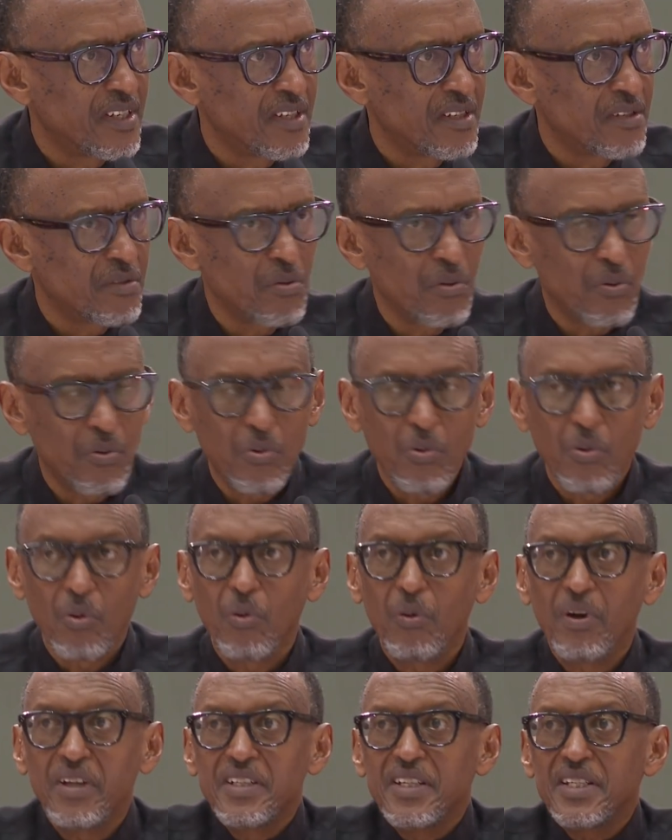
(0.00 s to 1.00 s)
So
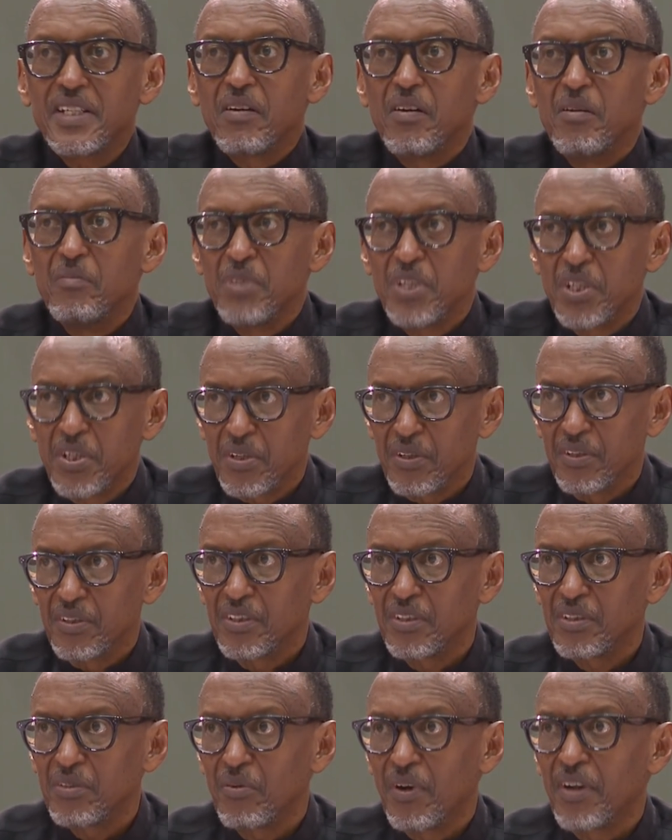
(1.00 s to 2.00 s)
what is our mission?
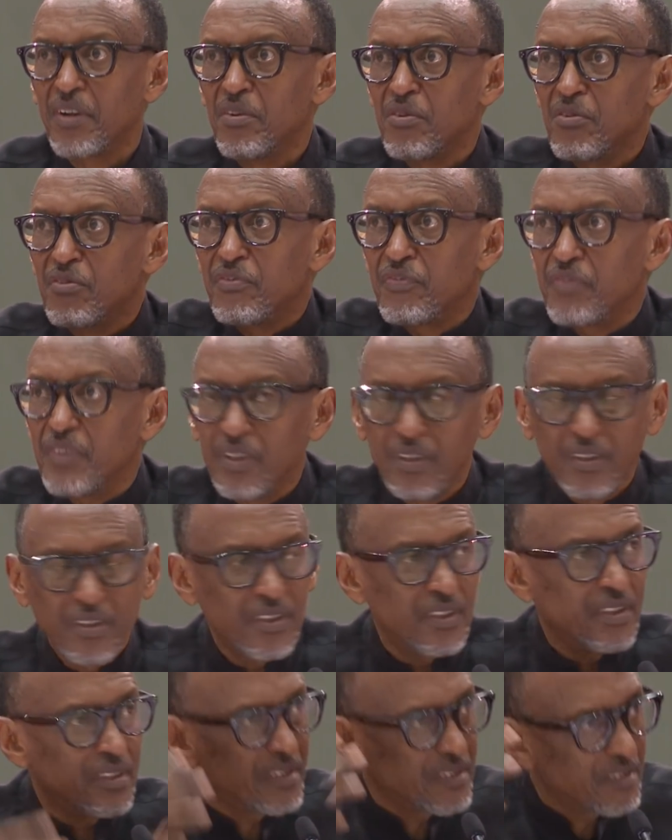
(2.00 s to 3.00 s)
What do you feel,
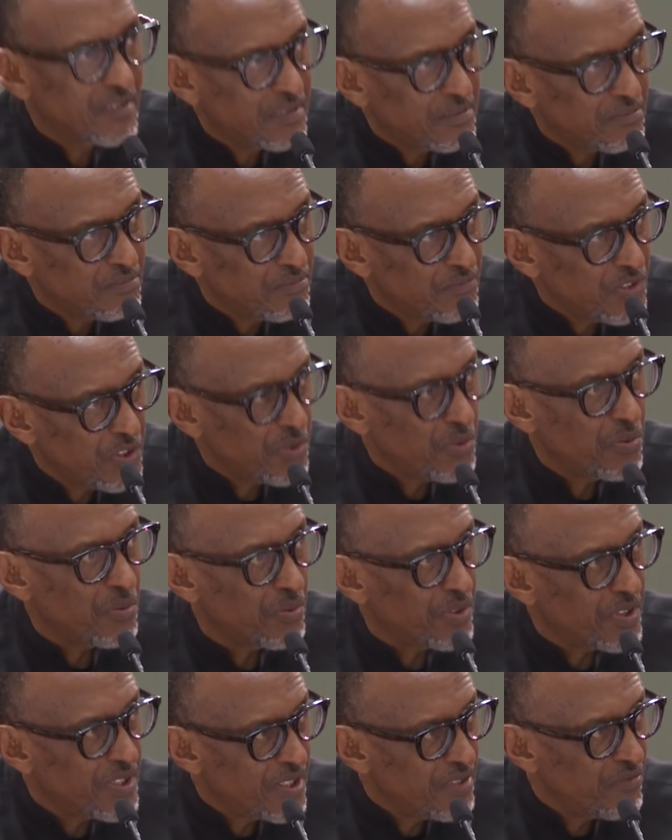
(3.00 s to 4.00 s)

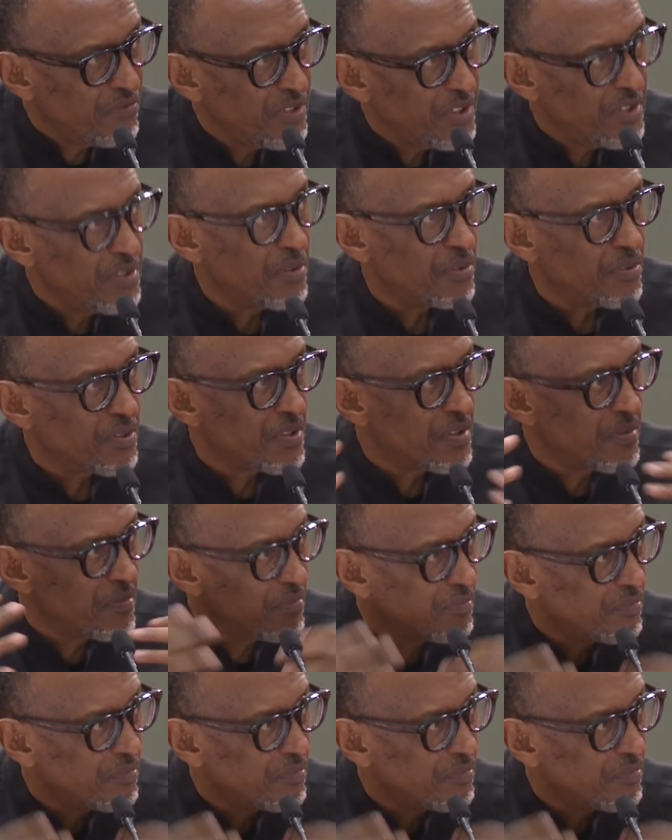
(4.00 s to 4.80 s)
you individuals,